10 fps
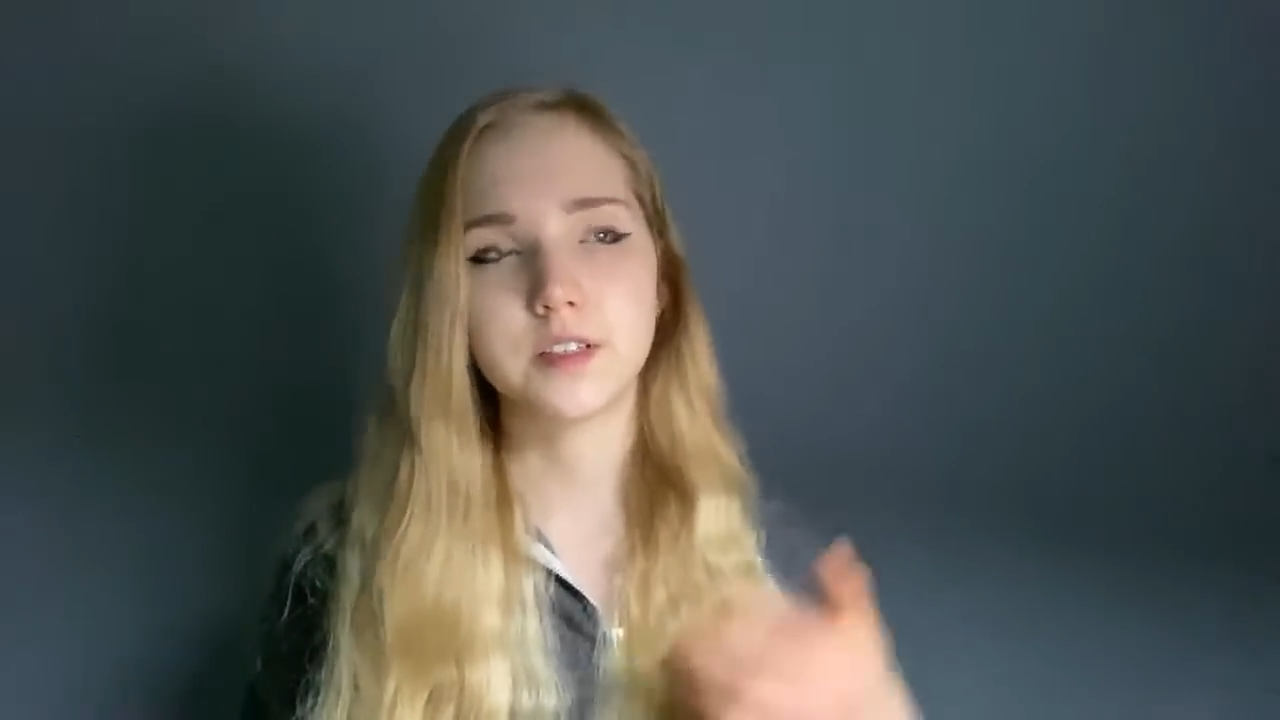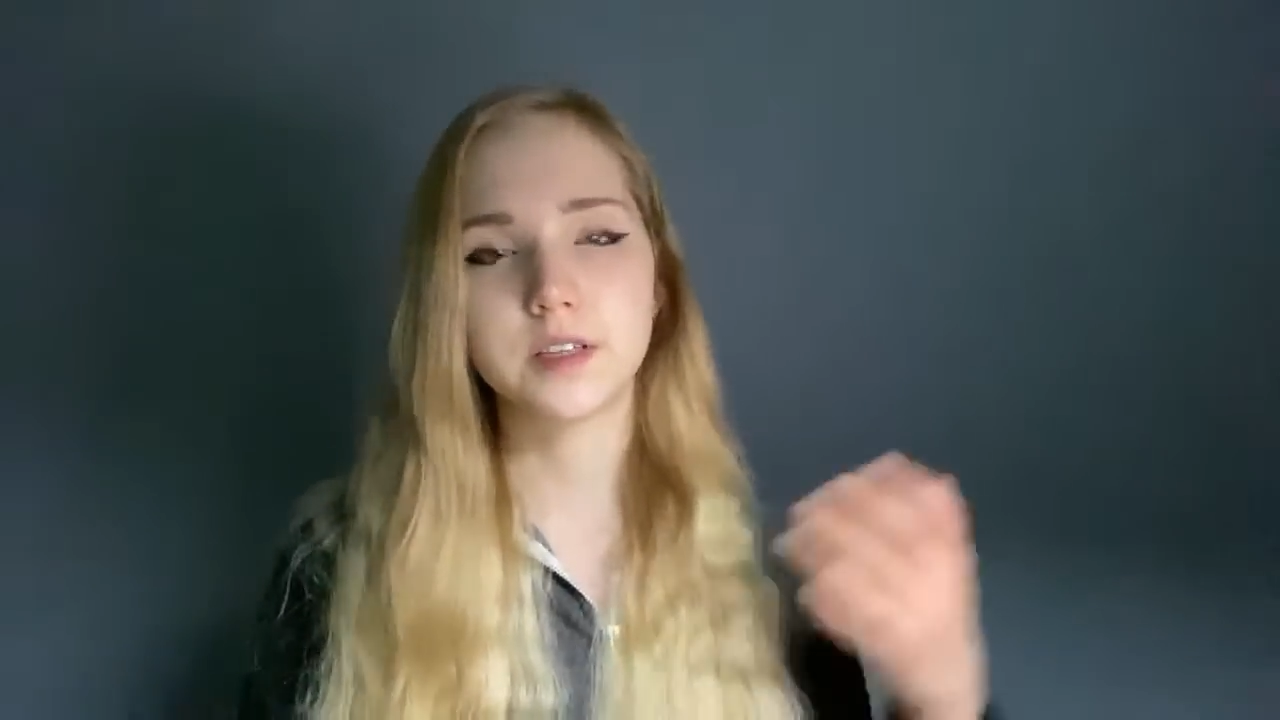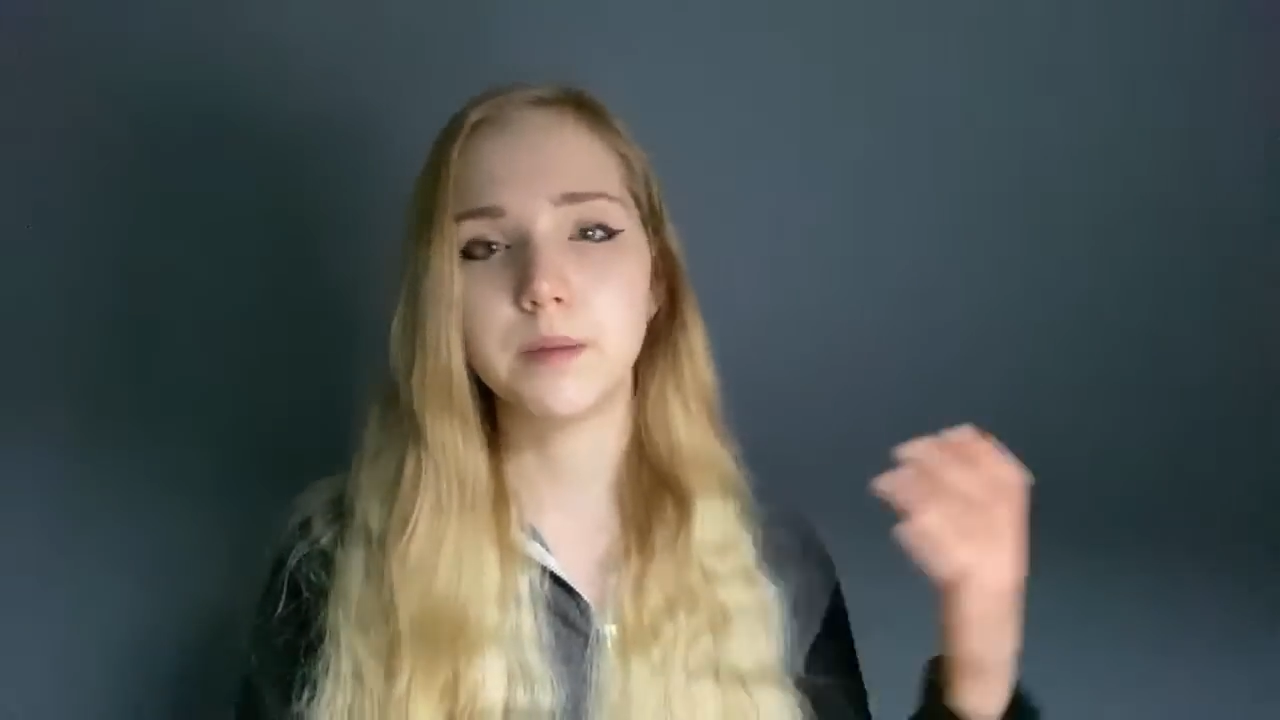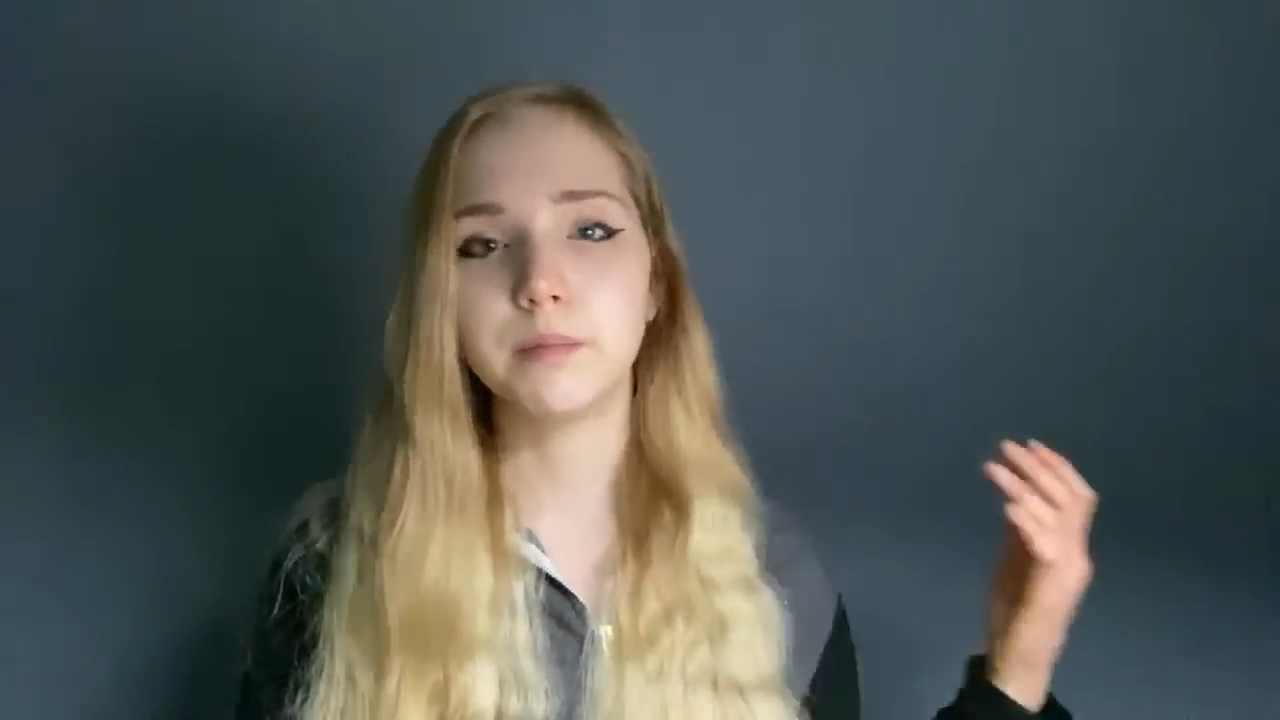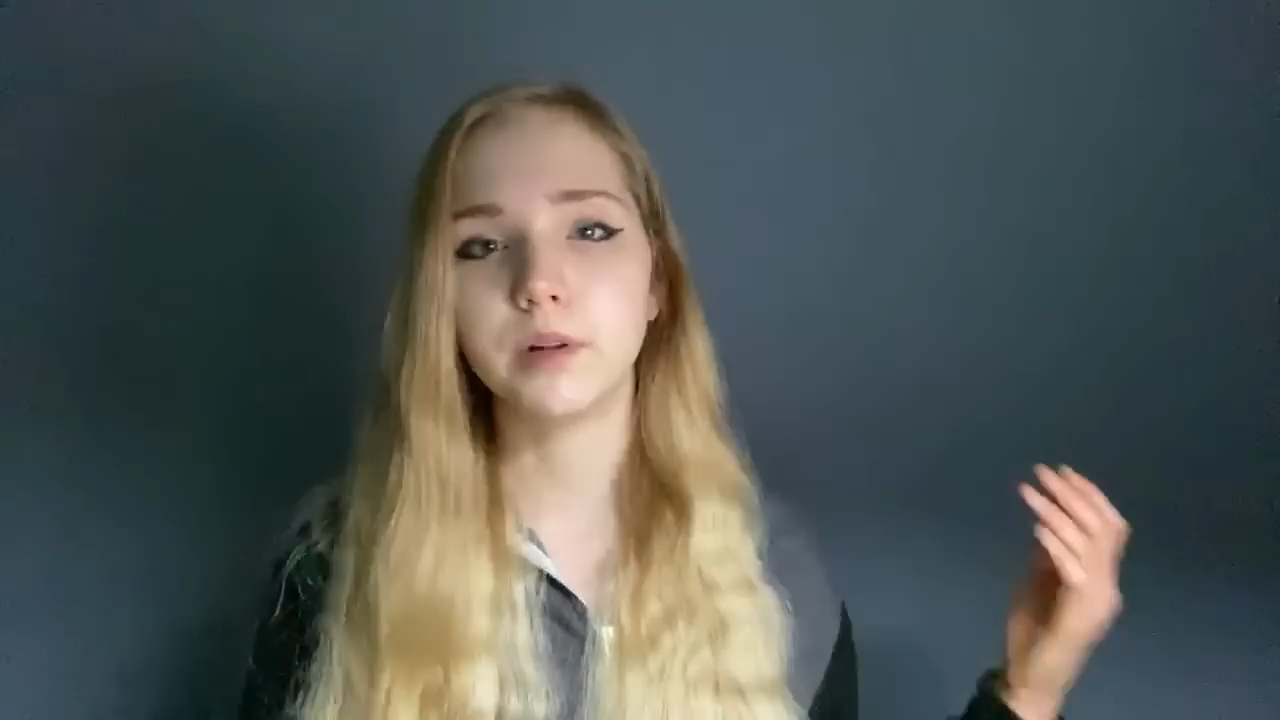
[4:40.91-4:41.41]

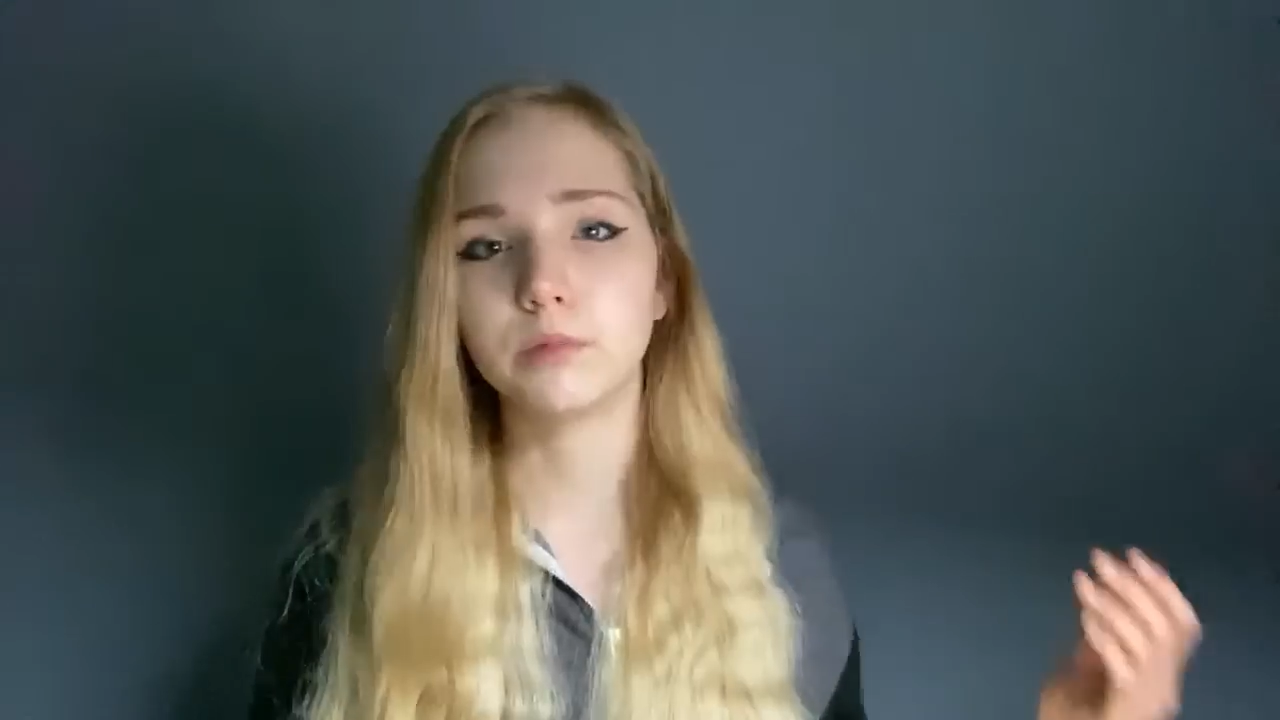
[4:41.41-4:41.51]
symbol